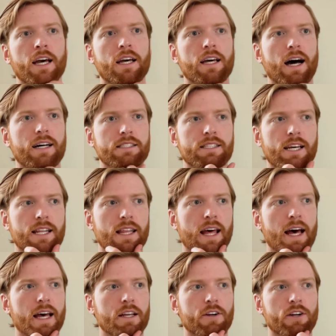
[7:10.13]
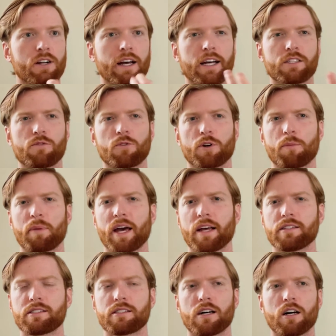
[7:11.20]
outside of that, you're gonna ask for your pay
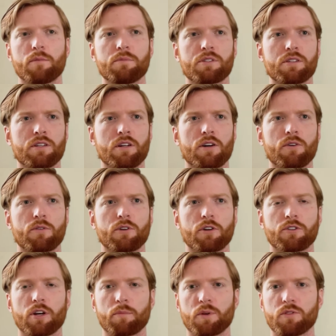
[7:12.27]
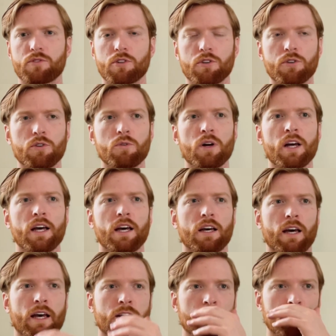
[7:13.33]
stubs, you know, your W-2,
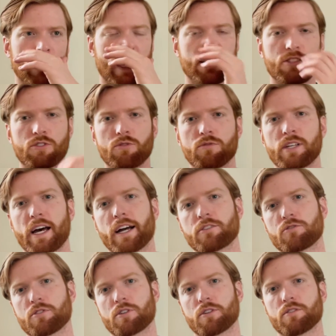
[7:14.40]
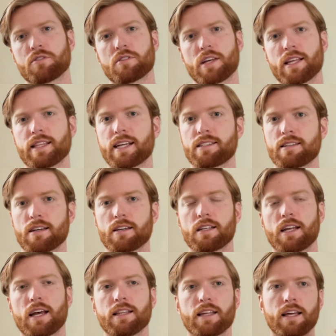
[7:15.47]
and your last 2 tax returns, and that's it.
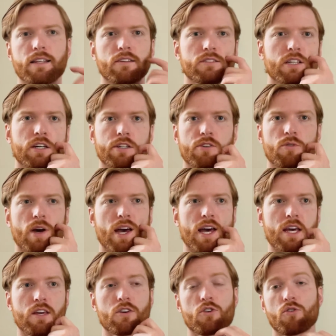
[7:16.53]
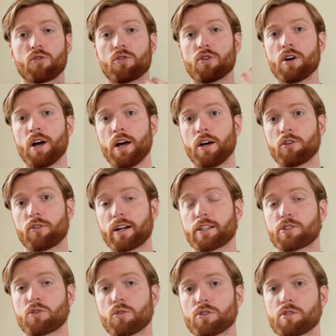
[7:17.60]
And then they'll tell you, hey, your
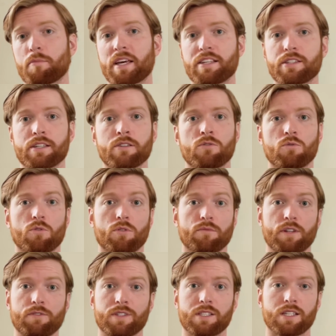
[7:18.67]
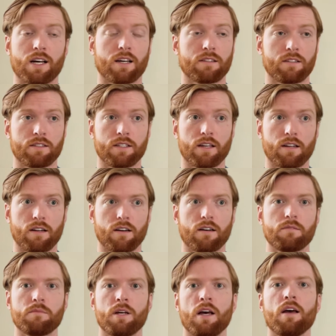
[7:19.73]
credit score is amazing, or if it's not, you need to get it
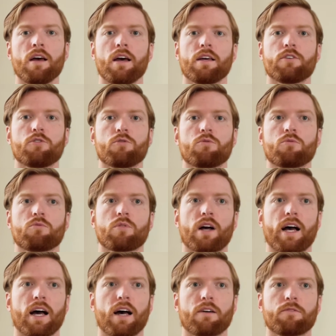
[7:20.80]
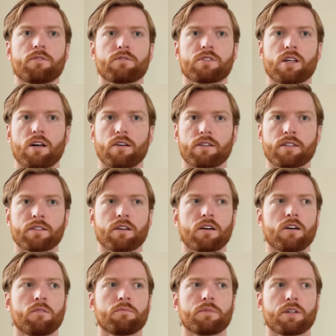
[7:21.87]
up. You have solid
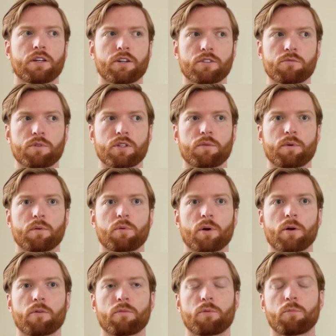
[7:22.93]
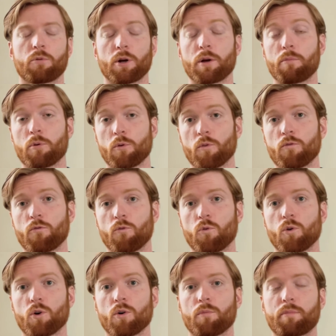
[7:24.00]
income. Here's what you can be pre-approved
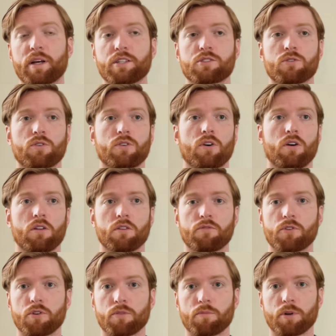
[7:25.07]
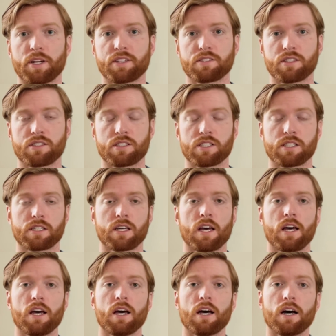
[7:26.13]
for based on all of your pre-existing
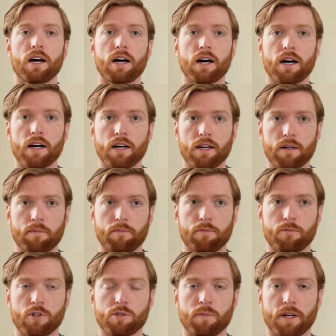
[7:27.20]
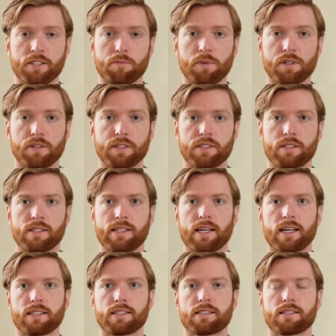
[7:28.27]
responsibilities and
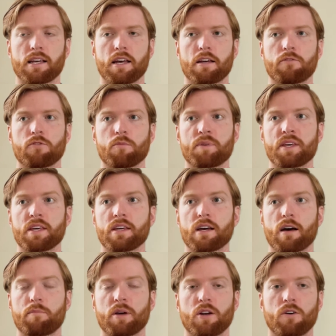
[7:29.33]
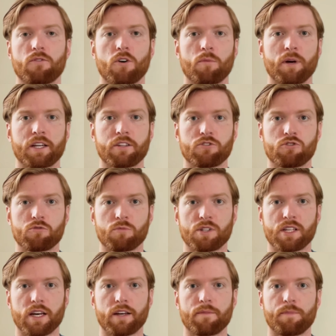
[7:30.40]
debts. And for me, I paid off all my consumer
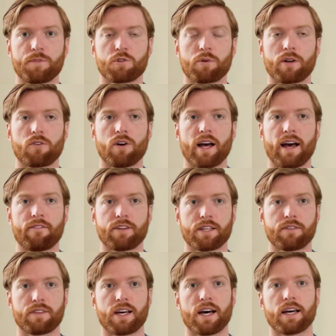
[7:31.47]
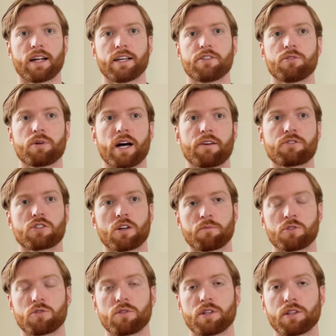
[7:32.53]
debt, so I don't have any of that. I do have some
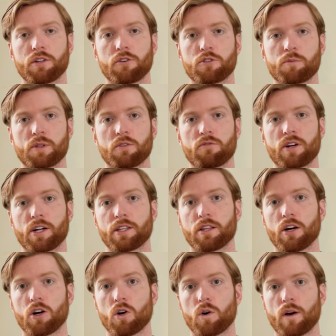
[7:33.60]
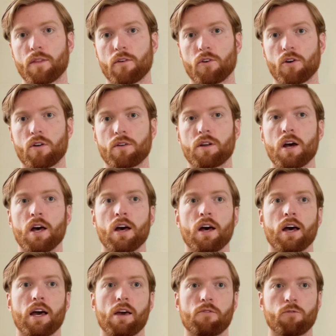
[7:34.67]
student loans, but they're very low, and they're on
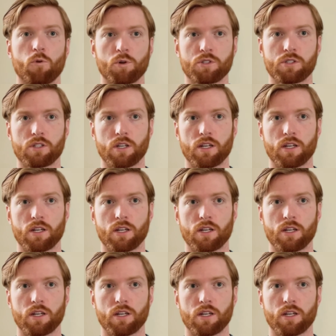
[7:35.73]
a forced